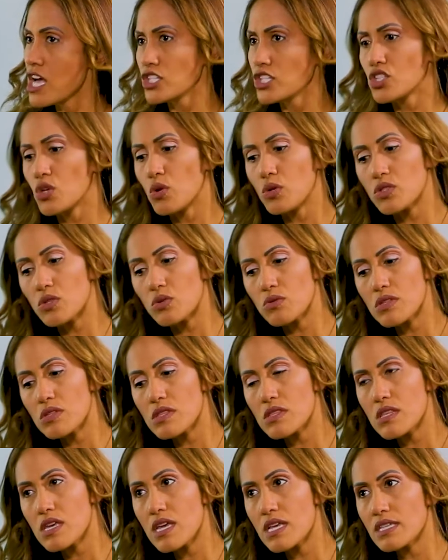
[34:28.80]
so-and-so did
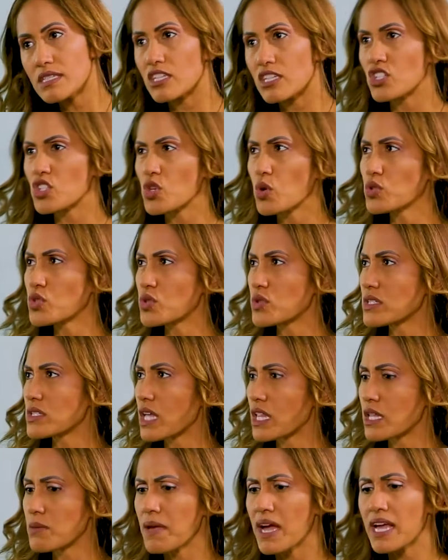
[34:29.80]
this and so-and-so is
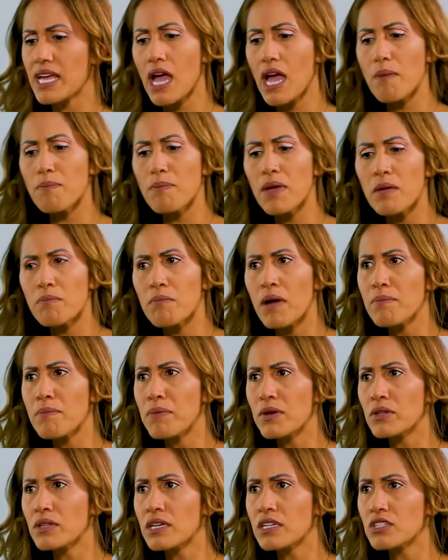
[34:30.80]
telling me I can't paint my
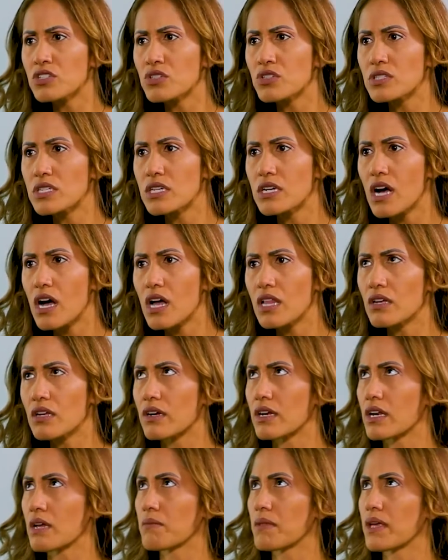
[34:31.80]
building a certain color.
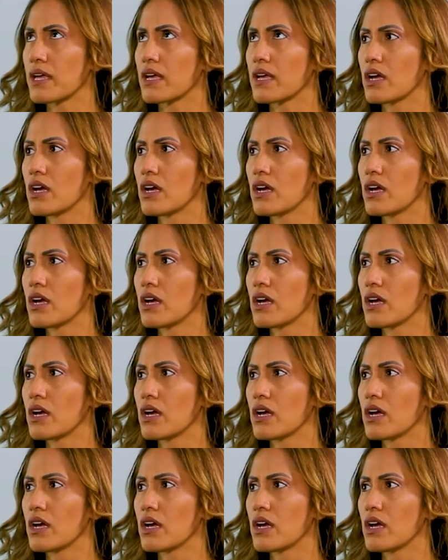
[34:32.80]
And I'm like,